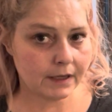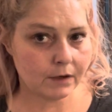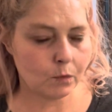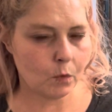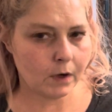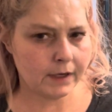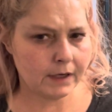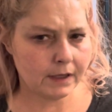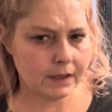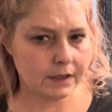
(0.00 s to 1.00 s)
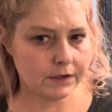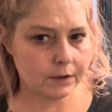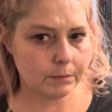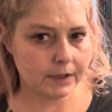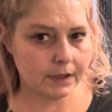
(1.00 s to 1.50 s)
I don't want anything
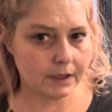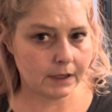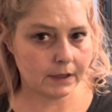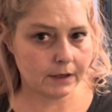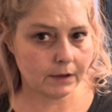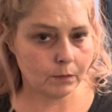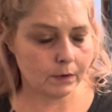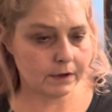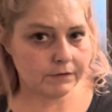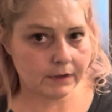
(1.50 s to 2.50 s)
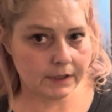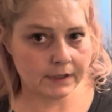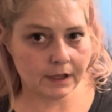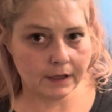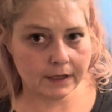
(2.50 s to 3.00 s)
terribly thick in there. I want it fairly
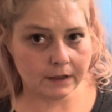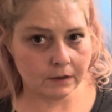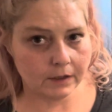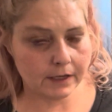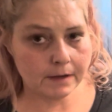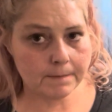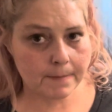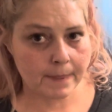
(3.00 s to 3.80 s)
delicate looking.